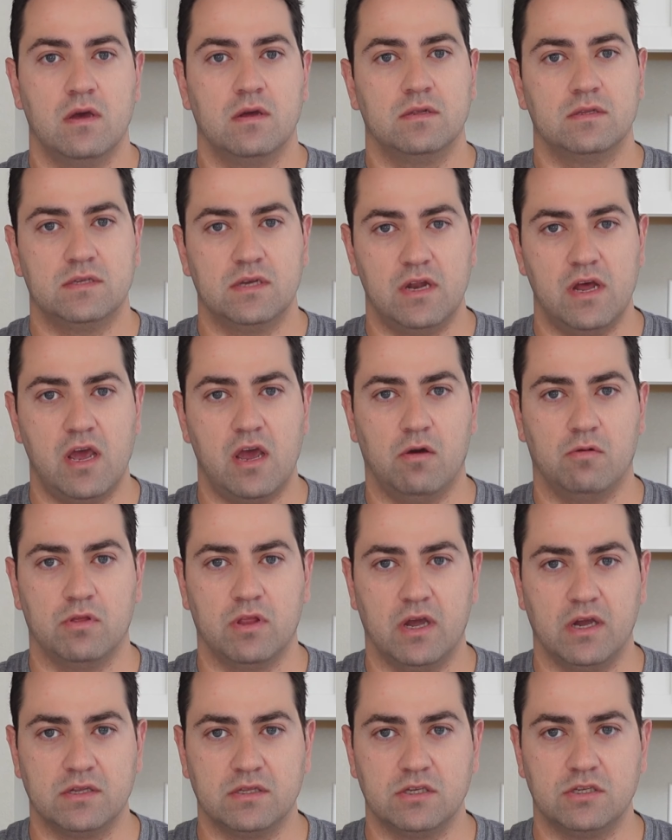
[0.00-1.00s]
Today I would
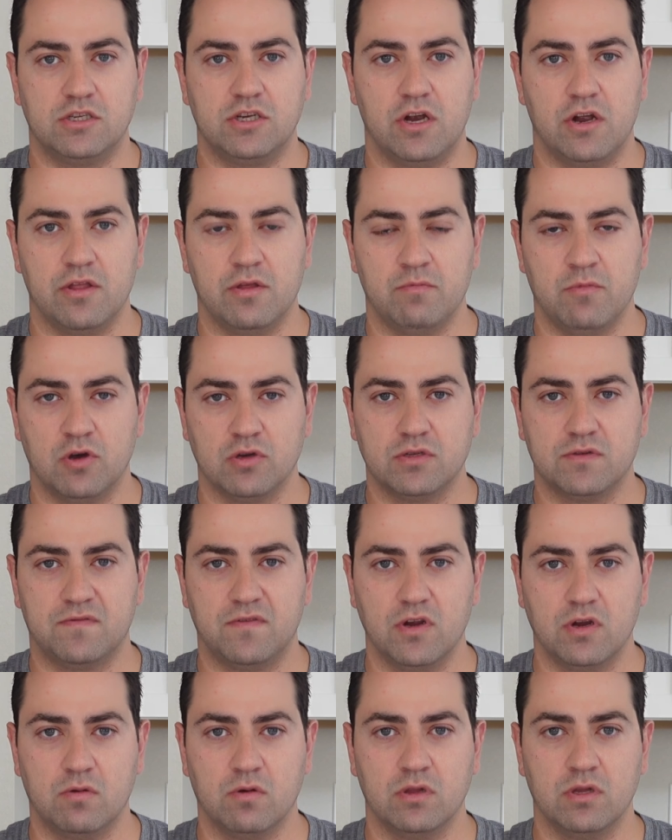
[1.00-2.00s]
like to share the most
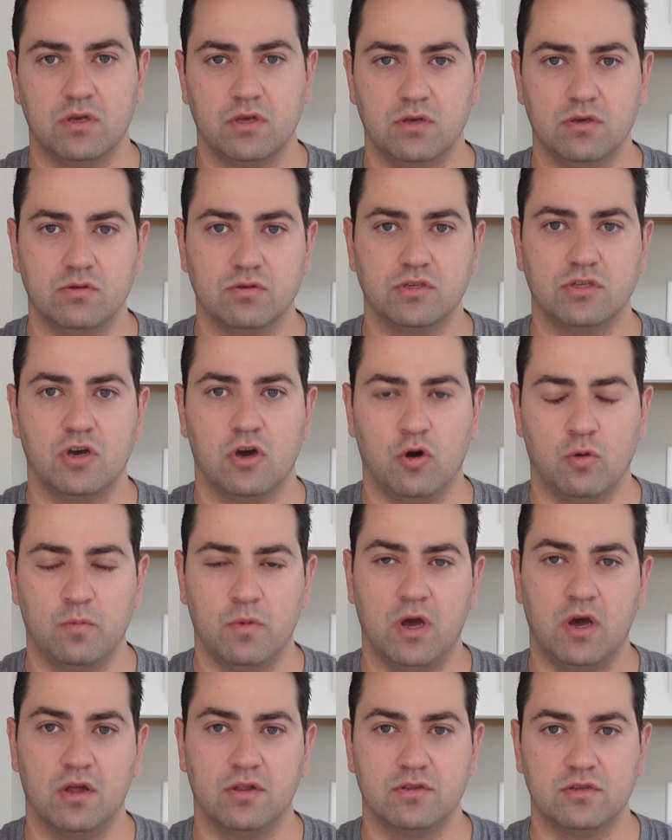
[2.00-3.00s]
frequently used home
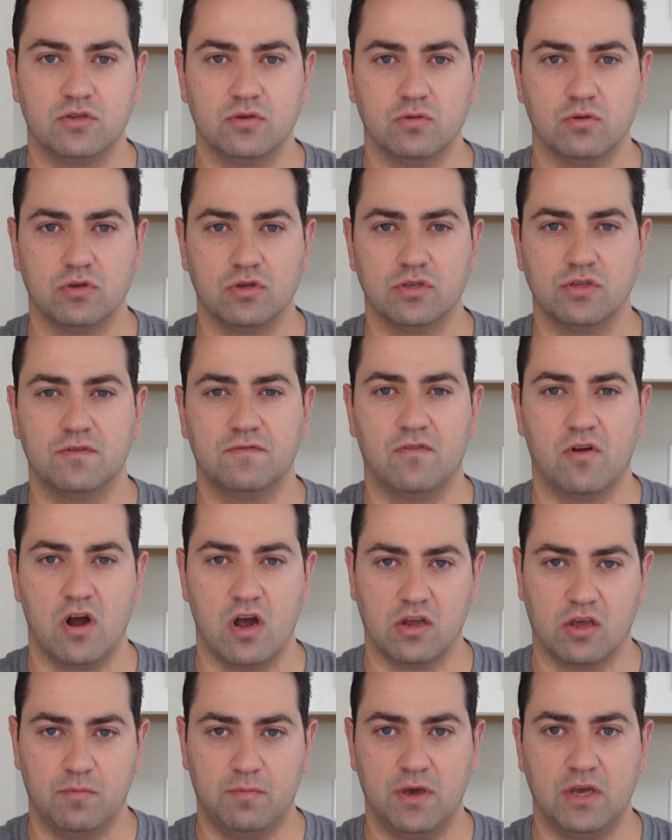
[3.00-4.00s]
health tools for
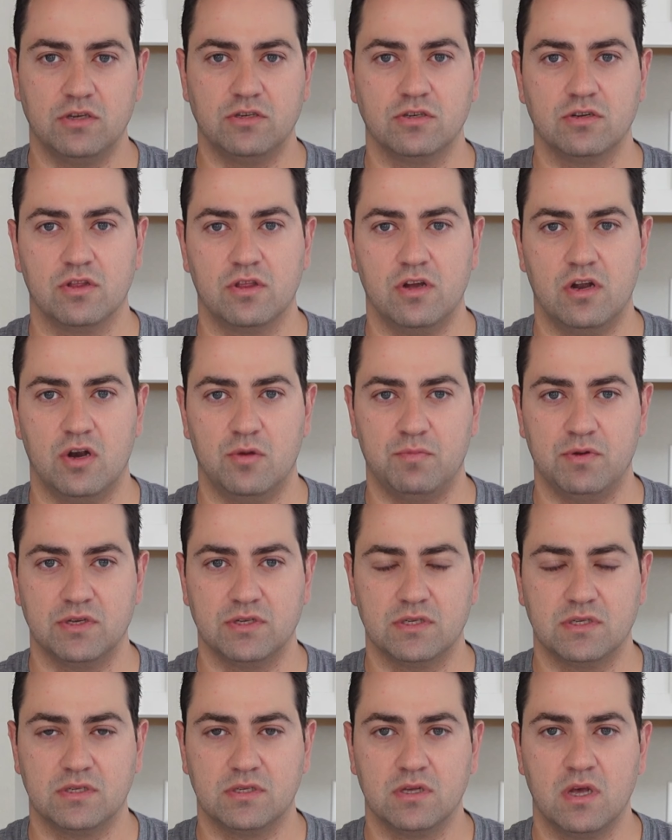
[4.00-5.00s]
occupational
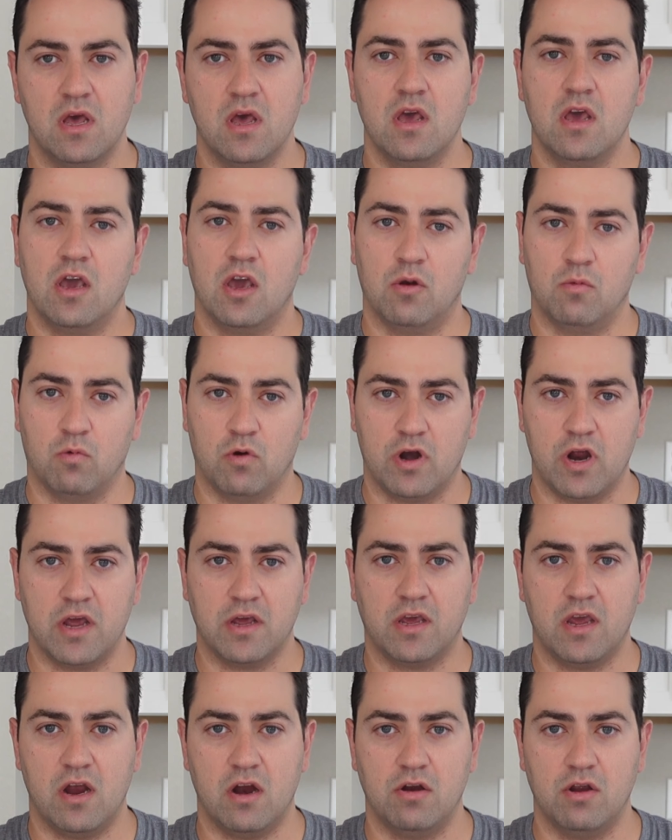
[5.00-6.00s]
therapists and what I
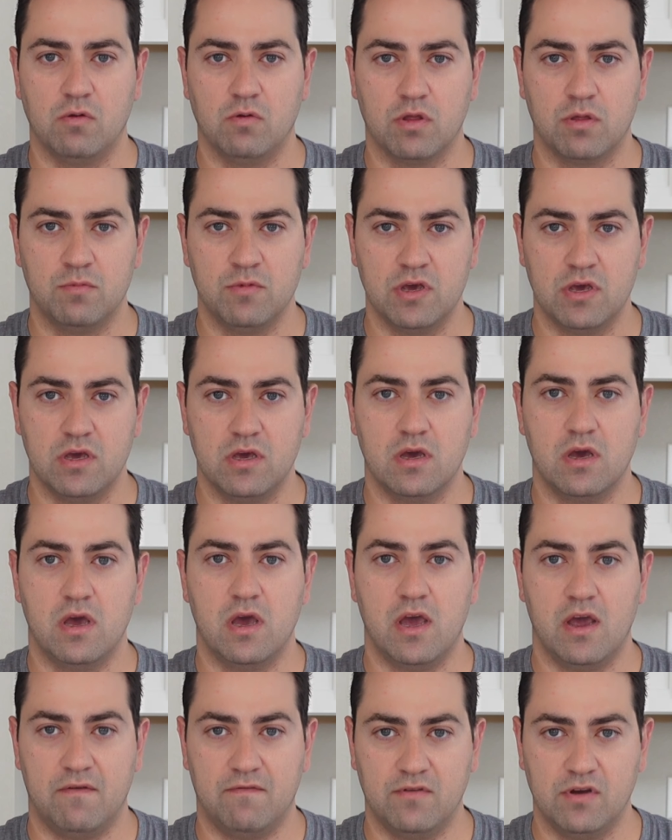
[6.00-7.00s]
carry with me
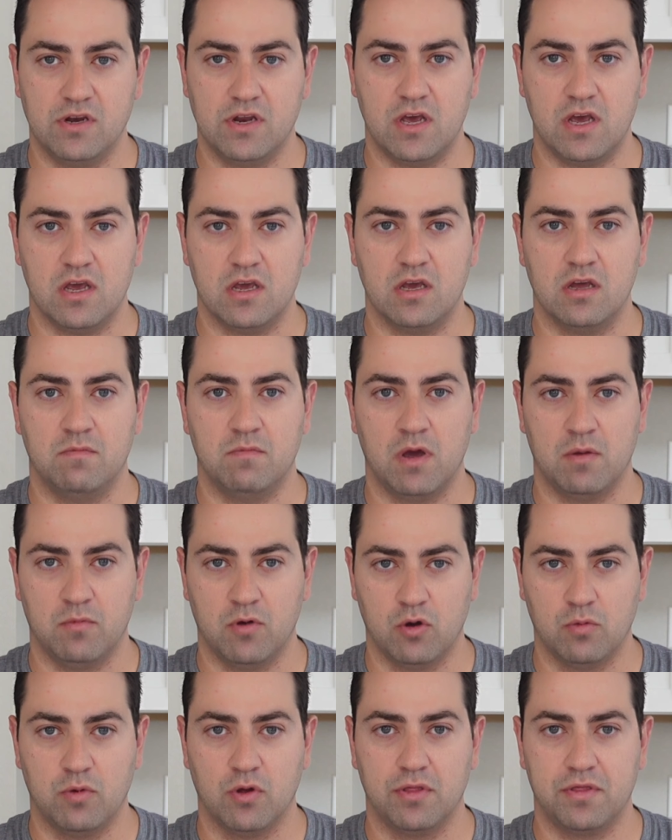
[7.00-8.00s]
every day in my
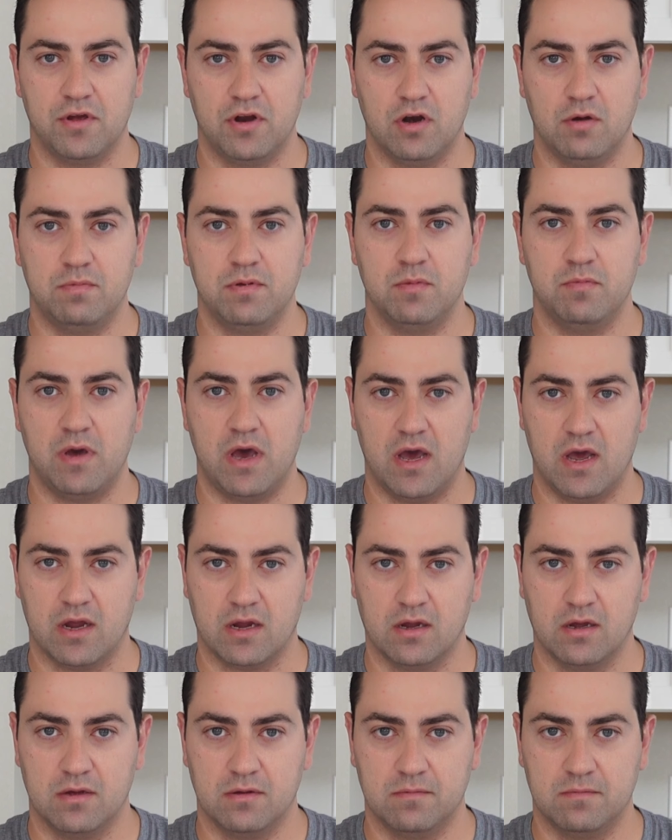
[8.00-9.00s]
mobile therapy bag.